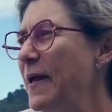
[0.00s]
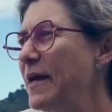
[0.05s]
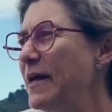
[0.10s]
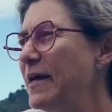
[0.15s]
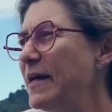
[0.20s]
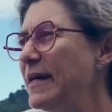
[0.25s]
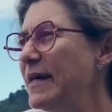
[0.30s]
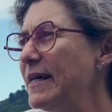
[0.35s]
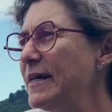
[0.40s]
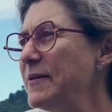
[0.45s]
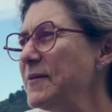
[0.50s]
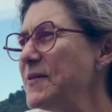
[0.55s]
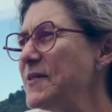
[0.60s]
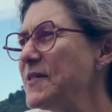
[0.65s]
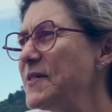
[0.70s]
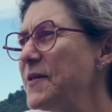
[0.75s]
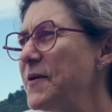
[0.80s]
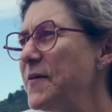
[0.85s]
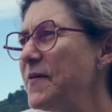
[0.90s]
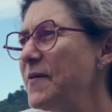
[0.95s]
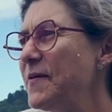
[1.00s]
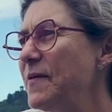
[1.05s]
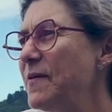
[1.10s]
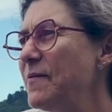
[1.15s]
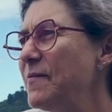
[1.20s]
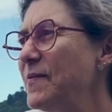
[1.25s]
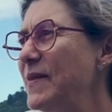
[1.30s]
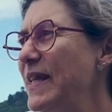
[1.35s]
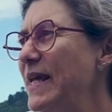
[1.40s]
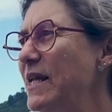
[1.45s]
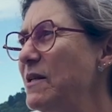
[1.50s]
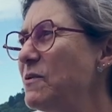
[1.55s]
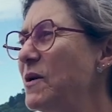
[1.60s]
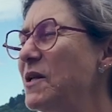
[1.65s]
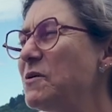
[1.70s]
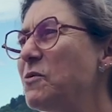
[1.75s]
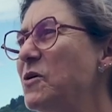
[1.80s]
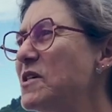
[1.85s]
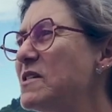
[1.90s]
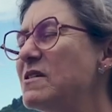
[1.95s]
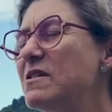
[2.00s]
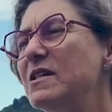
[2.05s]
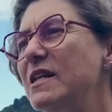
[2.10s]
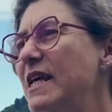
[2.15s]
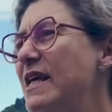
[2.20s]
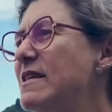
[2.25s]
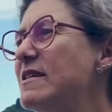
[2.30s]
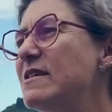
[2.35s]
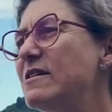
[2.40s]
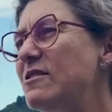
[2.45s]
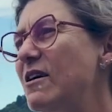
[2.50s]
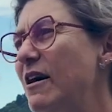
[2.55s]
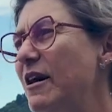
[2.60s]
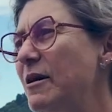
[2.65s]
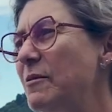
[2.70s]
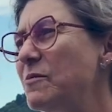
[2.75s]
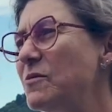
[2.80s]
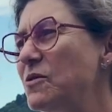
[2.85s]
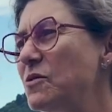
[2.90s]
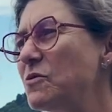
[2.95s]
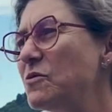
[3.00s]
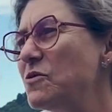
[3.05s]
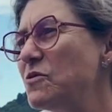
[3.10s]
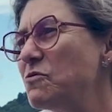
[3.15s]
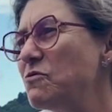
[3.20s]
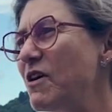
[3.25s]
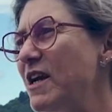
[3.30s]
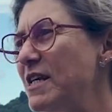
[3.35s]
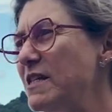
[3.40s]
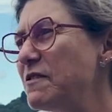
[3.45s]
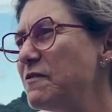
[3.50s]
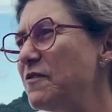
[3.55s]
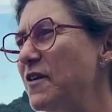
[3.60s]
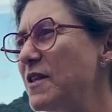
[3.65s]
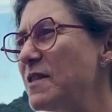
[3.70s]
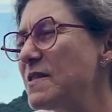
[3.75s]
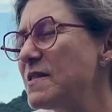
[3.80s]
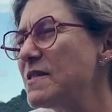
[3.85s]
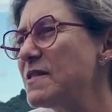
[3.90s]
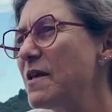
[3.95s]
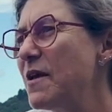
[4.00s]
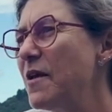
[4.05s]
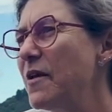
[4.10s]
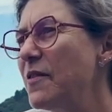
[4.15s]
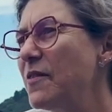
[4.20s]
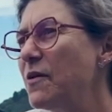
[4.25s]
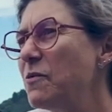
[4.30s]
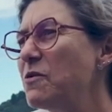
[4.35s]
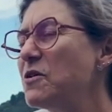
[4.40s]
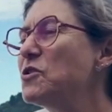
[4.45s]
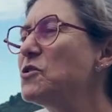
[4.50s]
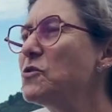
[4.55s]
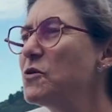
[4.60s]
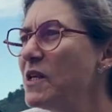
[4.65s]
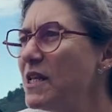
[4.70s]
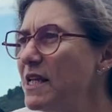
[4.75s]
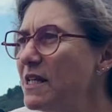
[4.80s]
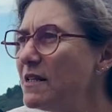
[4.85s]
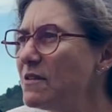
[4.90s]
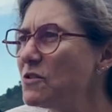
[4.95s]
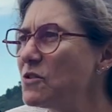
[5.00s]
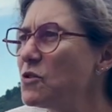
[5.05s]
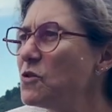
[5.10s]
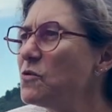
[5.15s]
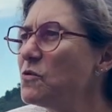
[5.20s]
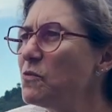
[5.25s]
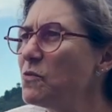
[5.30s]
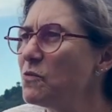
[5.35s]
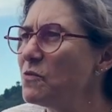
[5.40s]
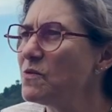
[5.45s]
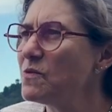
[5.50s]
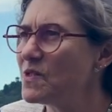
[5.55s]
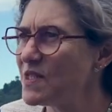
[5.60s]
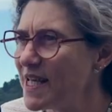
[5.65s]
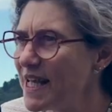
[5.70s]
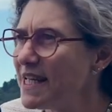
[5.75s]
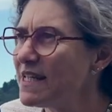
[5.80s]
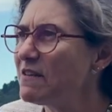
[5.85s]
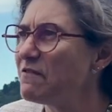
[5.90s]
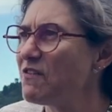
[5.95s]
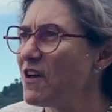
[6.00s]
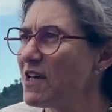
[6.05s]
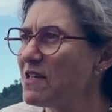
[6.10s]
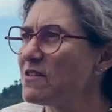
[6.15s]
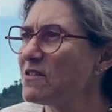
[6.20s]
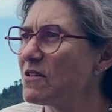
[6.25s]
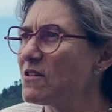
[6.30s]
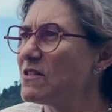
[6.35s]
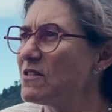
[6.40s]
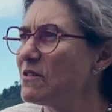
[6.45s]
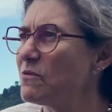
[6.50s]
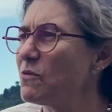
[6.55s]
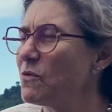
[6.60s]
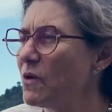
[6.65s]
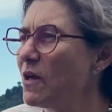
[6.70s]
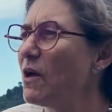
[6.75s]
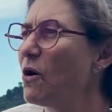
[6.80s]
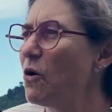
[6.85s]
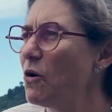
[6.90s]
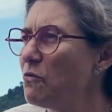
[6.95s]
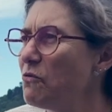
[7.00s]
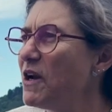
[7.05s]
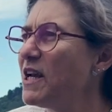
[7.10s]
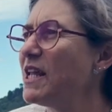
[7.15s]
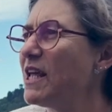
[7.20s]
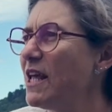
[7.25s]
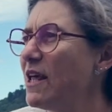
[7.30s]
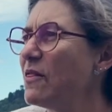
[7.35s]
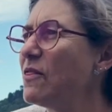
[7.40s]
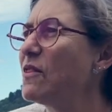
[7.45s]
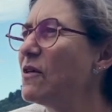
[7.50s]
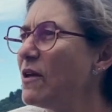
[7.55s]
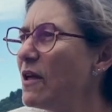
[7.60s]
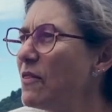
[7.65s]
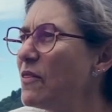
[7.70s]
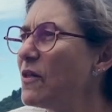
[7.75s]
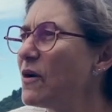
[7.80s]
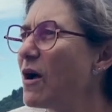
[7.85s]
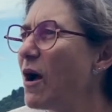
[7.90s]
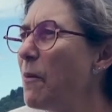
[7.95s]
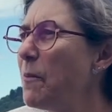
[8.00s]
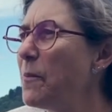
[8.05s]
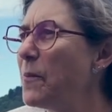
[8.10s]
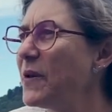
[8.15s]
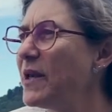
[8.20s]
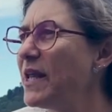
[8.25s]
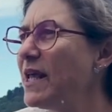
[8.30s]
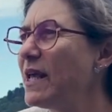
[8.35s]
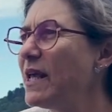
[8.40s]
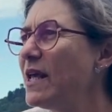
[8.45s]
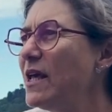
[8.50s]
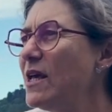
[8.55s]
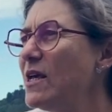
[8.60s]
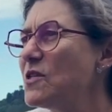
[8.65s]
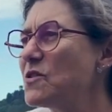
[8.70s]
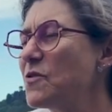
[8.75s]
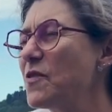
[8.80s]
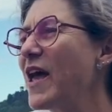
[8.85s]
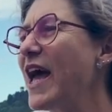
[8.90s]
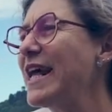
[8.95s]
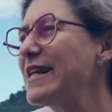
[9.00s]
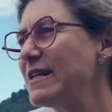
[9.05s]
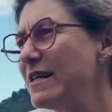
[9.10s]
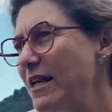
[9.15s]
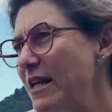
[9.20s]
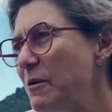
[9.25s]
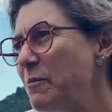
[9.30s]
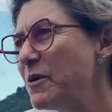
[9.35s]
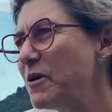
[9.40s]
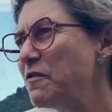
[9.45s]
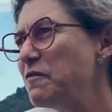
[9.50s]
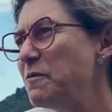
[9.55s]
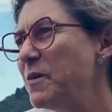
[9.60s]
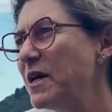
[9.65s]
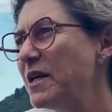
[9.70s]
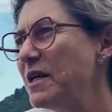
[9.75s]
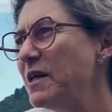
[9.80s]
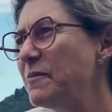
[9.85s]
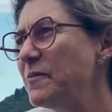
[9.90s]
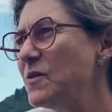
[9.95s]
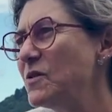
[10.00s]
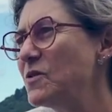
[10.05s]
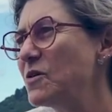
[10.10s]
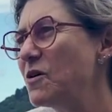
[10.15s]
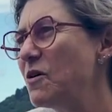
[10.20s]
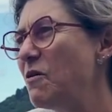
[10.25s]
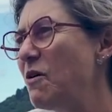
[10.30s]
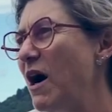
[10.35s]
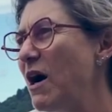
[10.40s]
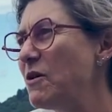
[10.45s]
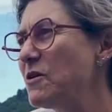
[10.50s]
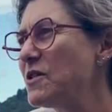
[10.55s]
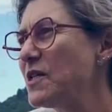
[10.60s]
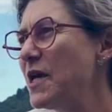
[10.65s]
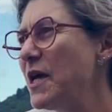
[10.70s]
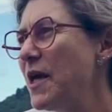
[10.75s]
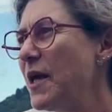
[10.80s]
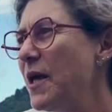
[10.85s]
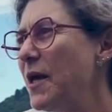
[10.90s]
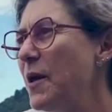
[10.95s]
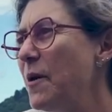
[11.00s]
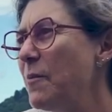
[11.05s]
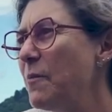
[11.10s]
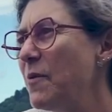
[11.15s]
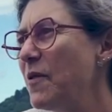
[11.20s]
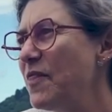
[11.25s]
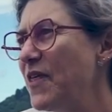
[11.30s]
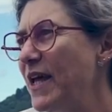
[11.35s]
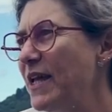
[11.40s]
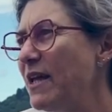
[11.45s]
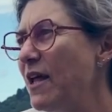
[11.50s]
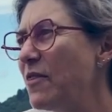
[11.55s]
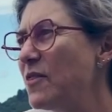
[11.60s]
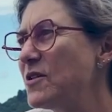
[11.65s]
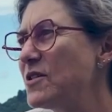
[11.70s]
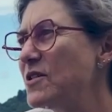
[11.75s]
and it wasn't an easy time to raise funds. There were 2 seed investors already in the company, so they had a little bit of money to go out. But then at the